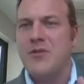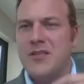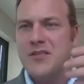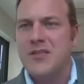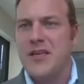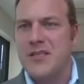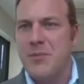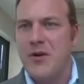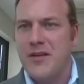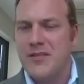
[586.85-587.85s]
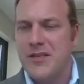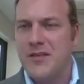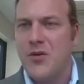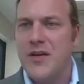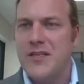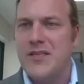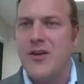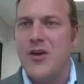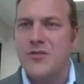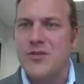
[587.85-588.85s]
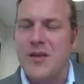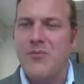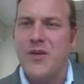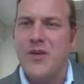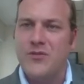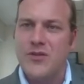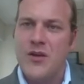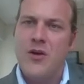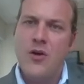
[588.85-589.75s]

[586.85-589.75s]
which is the experience in the Queensland coal seam fields,